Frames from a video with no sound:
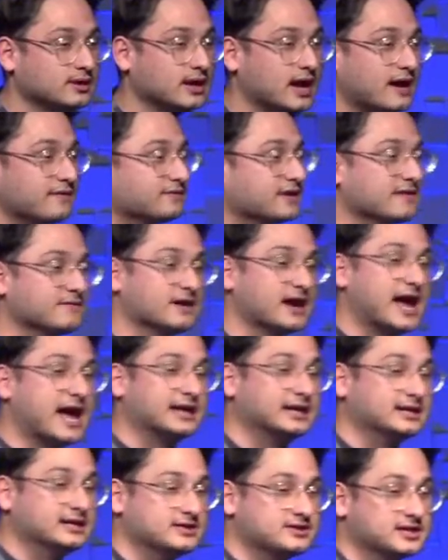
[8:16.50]
I've never had
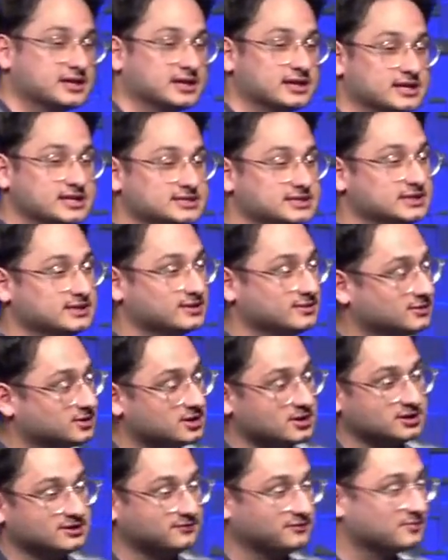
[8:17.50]
anything he's
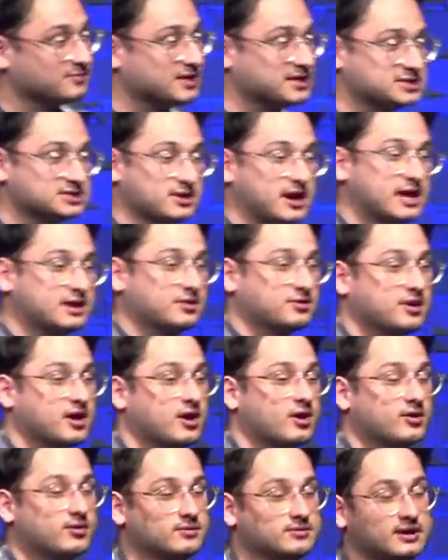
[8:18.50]
cooked for me, so I don't
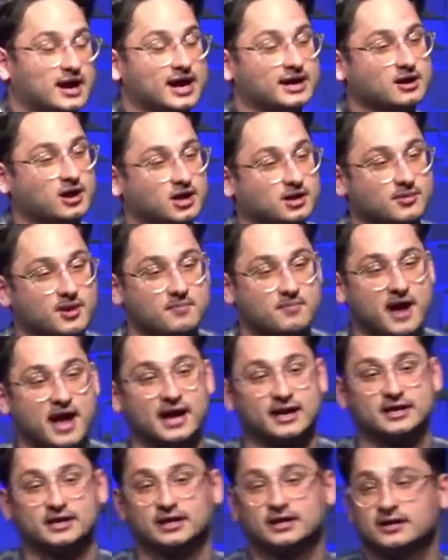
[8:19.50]
know. I call him
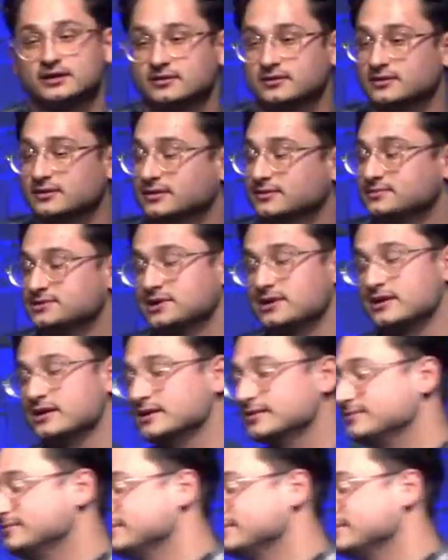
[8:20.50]
Habakkuk. Sorry.